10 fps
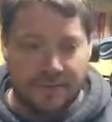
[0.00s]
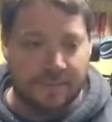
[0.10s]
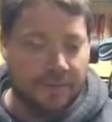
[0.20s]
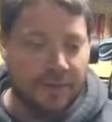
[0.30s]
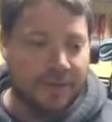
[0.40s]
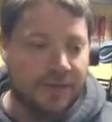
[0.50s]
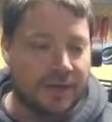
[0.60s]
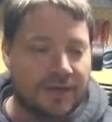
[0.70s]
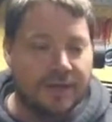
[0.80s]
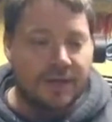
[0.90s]
put anything in
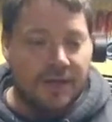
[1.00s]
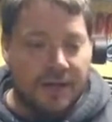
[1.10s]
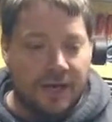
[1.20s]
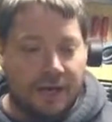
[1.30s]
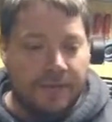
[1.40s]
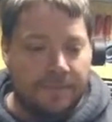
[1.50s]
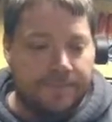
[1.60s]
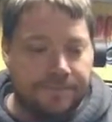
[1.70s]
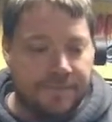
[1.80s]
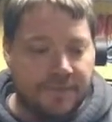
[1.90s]
it.
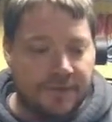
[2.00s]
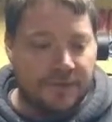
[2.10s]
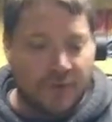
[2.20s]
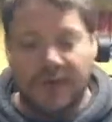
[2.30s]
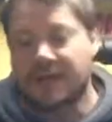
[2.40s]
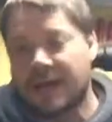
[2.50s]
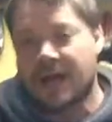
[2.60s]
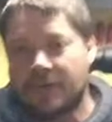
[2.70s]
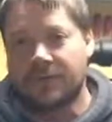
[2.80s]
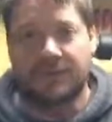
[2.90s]
Drained it
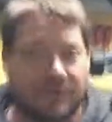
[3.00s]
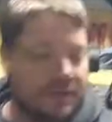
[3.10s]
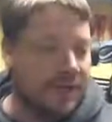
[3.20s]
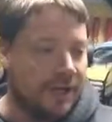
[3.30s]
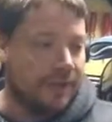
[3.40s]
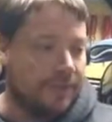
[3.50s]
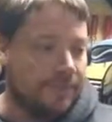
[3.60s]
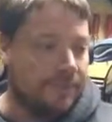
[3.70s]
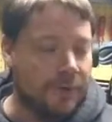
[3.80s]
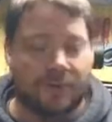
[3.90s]
out.
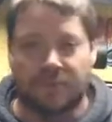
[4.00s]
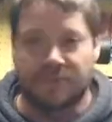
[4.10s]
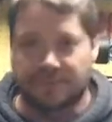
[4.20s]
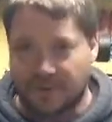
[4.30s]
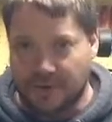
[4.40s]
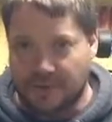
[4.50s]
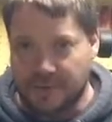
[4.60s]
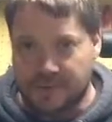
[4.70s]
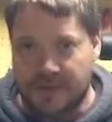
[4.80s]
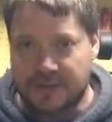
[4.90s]
Put it through some
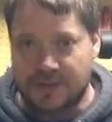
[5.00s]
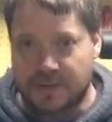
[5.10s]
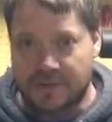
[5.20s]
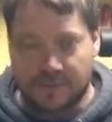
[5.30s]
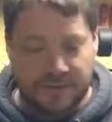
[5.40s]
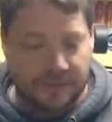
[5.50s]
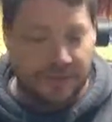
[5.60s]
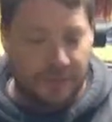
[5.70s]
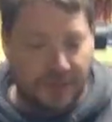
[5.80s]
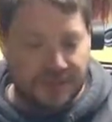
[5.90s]
filters. Made sure that there was no
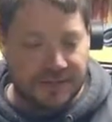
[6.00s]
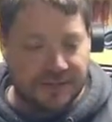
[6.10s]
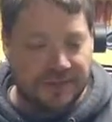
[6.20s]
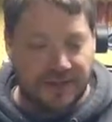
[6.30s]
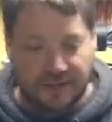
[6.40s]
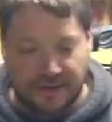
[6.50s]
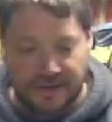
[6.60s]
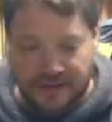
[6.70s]
debris and stuff in it. Cleaned the